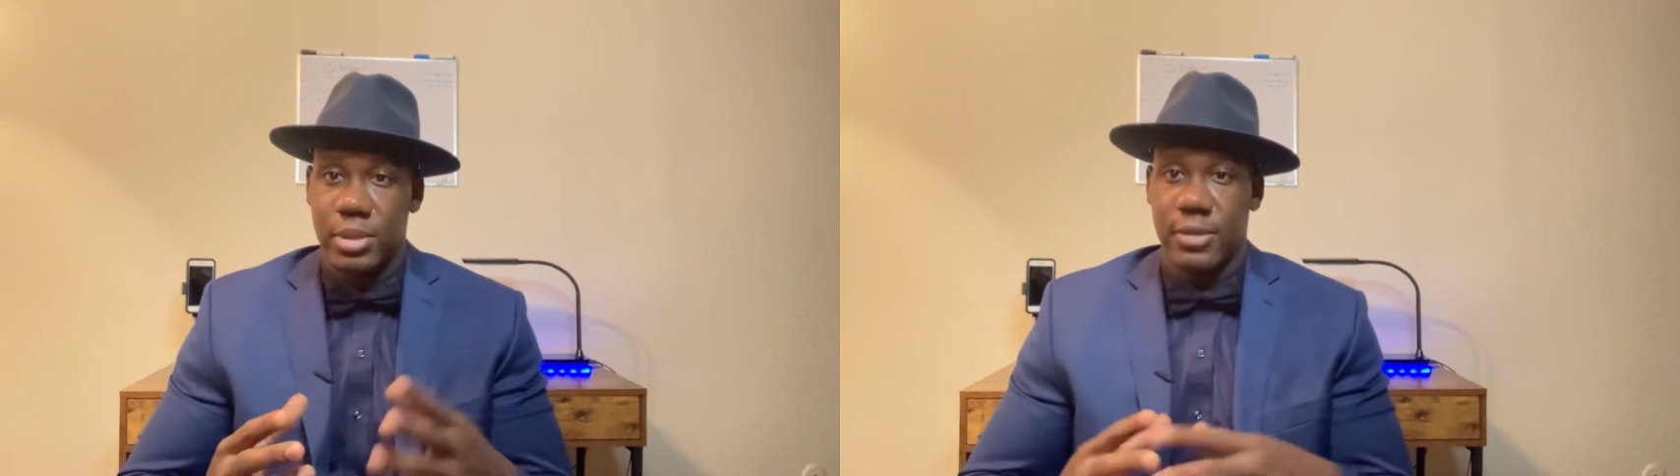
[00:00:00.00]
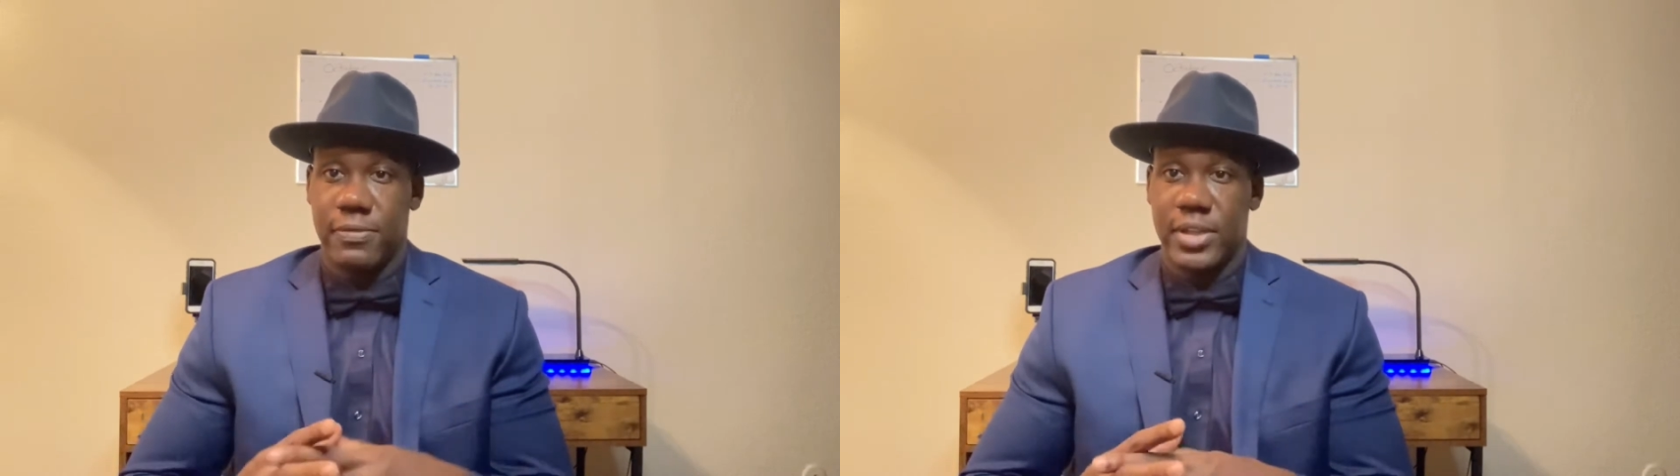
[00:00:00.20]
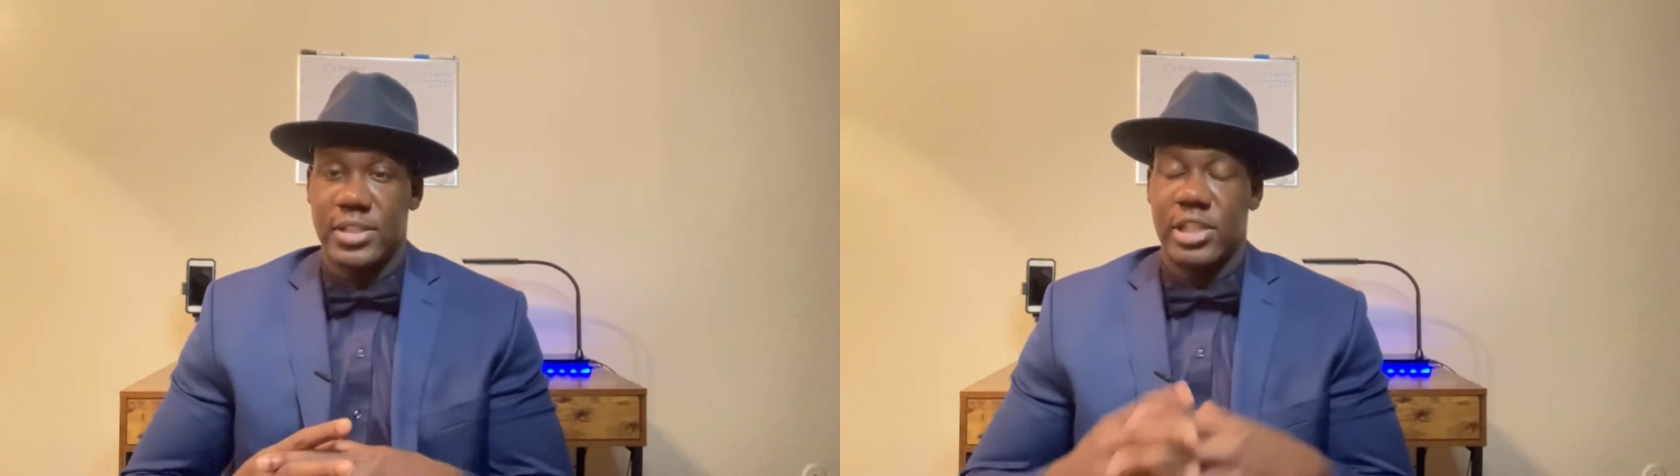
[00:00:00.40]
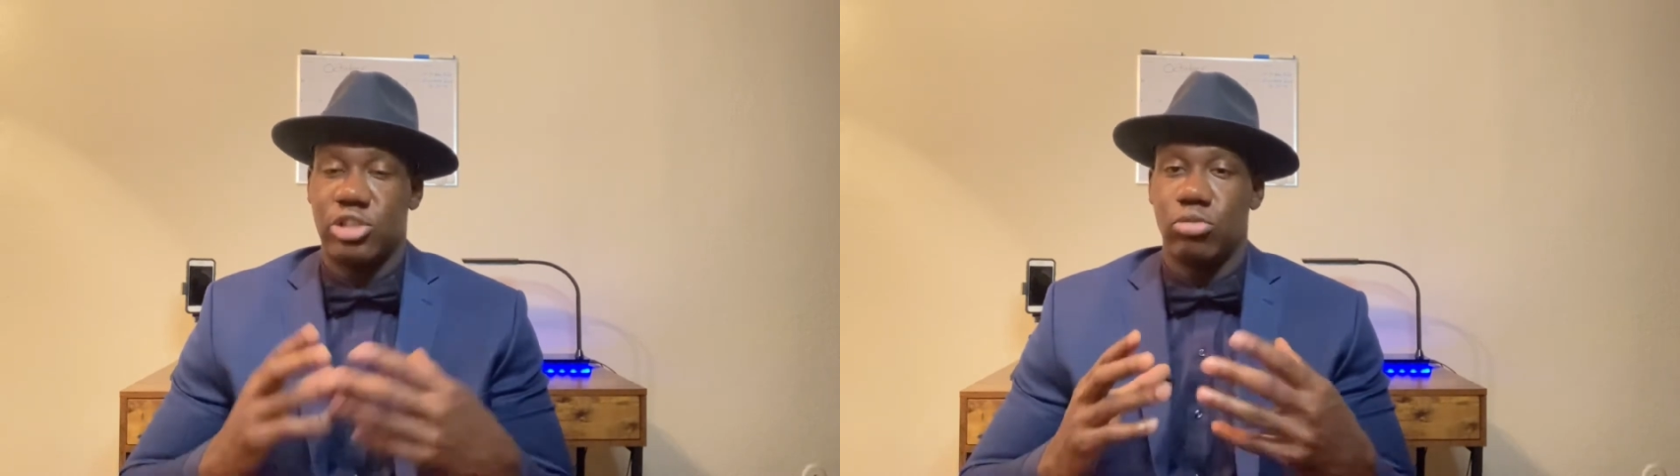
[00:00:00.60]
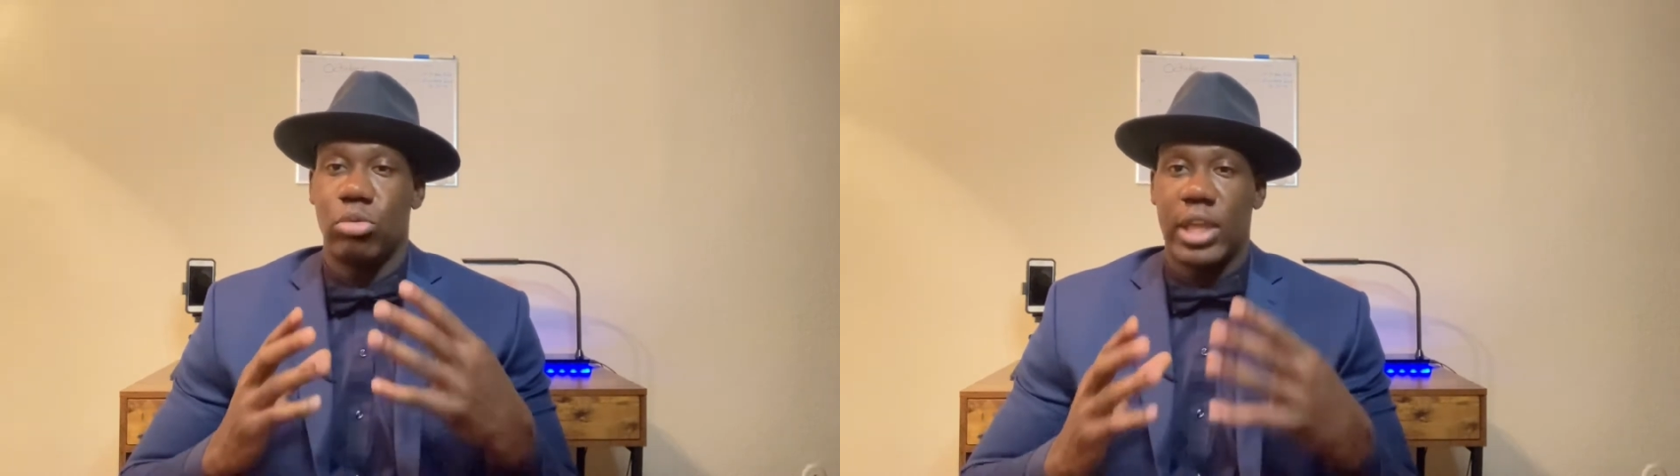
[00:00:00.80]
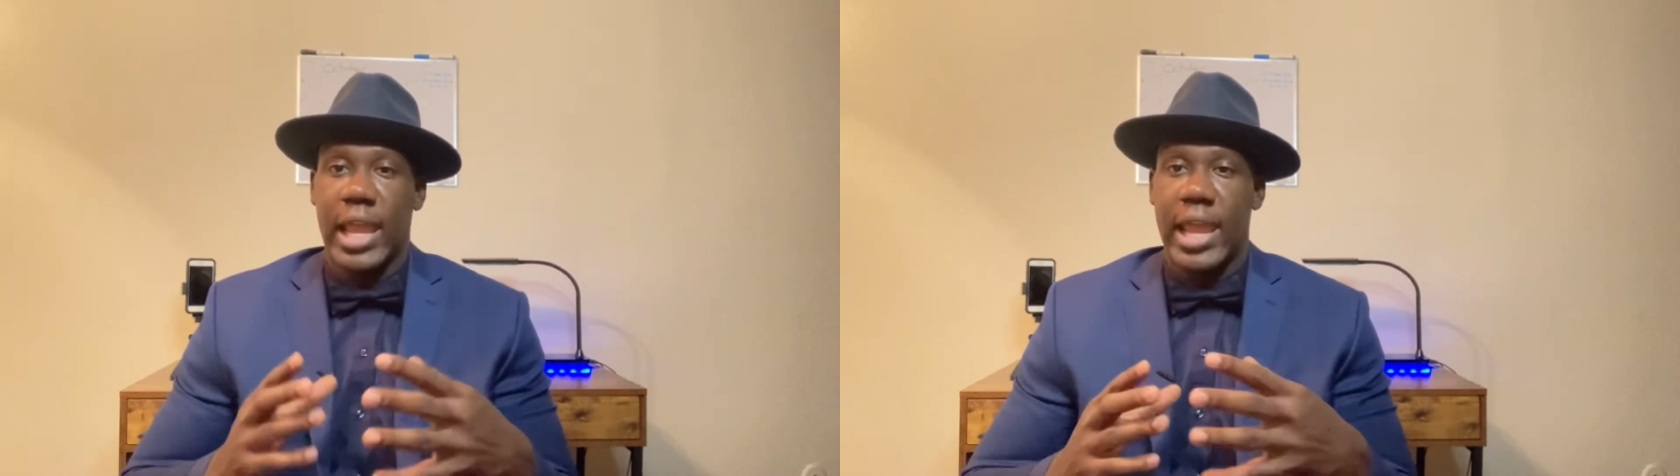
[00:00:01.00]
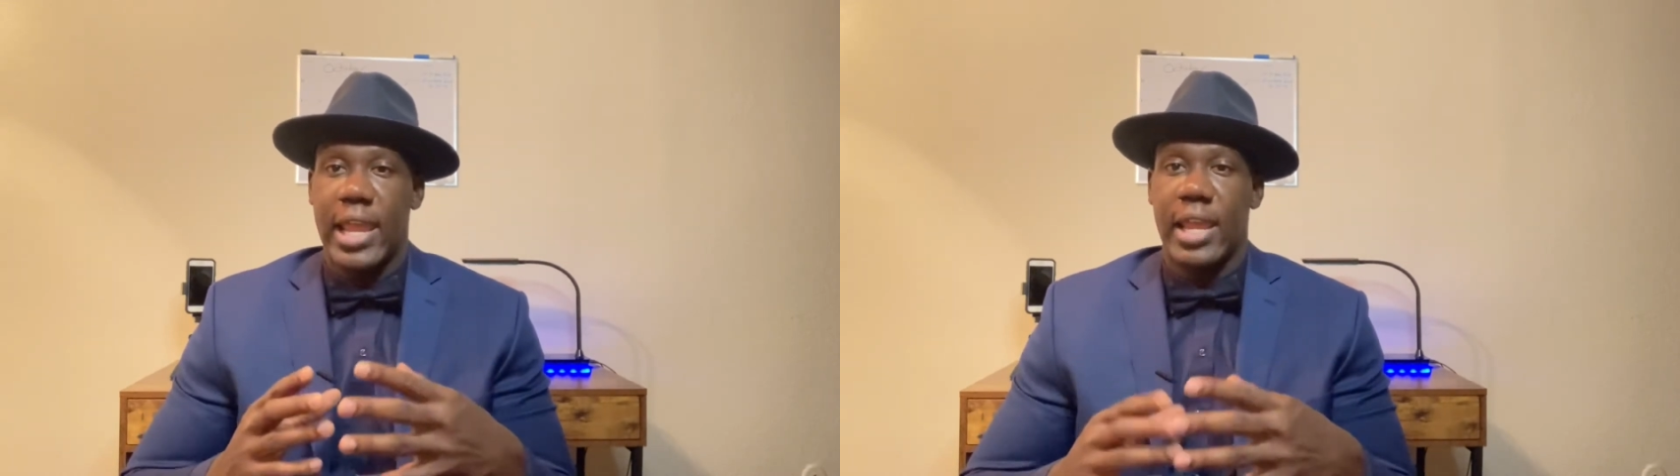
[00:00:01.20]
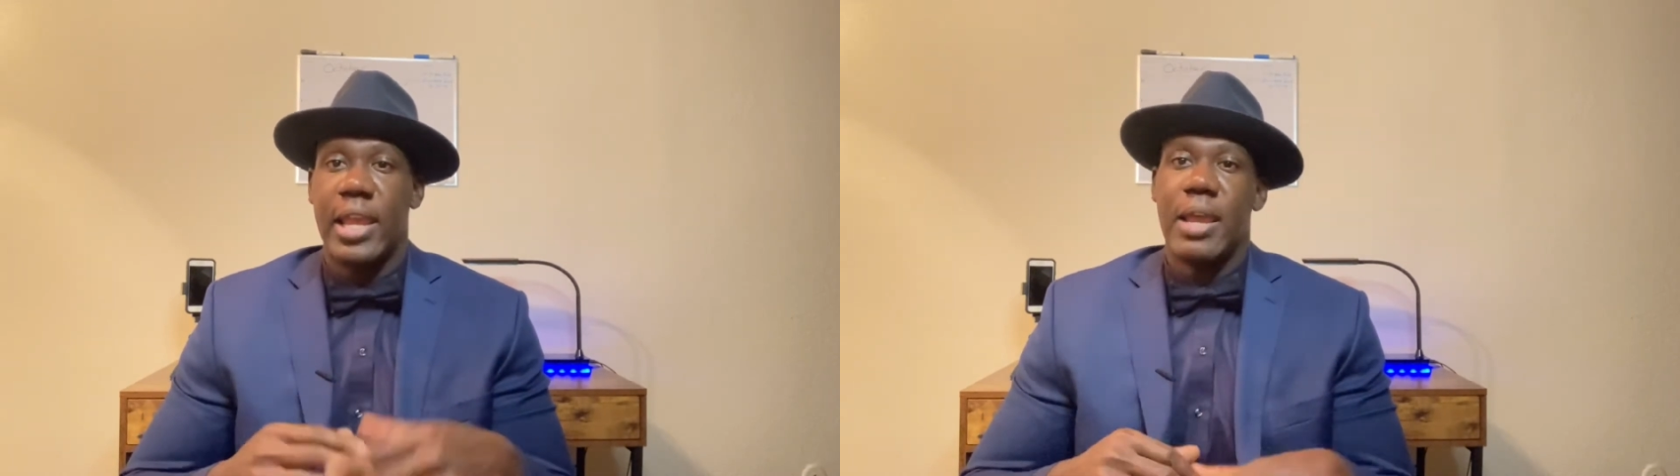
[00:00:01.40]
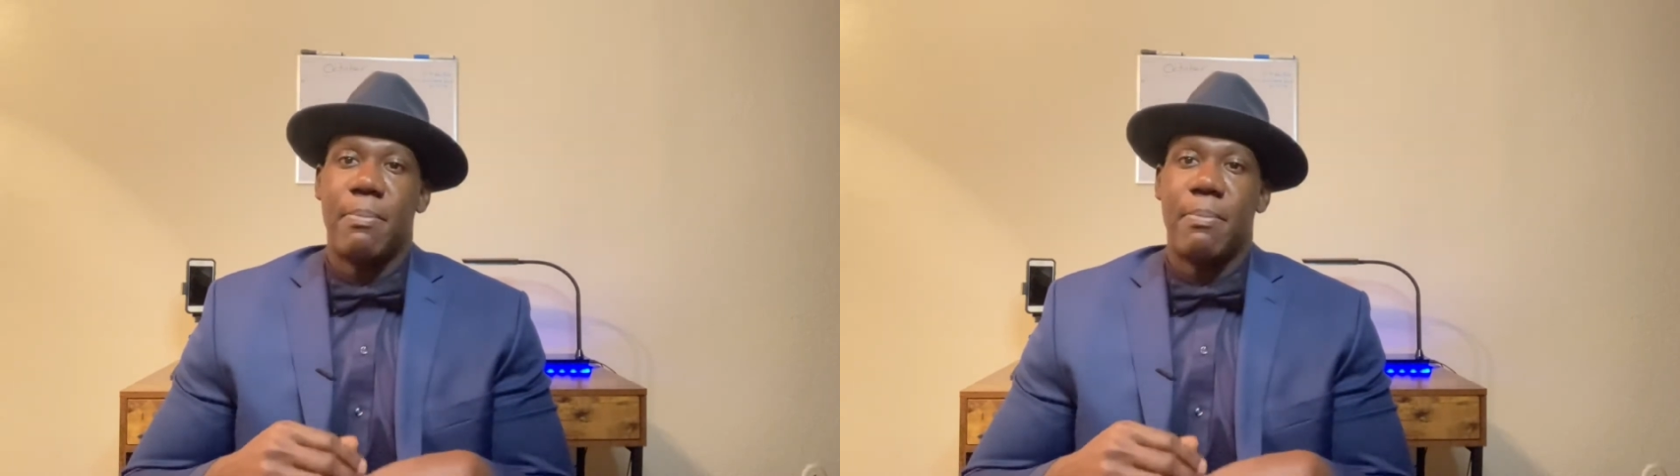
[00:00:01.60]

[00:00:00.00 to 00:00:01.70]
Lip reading: benefits that you will gain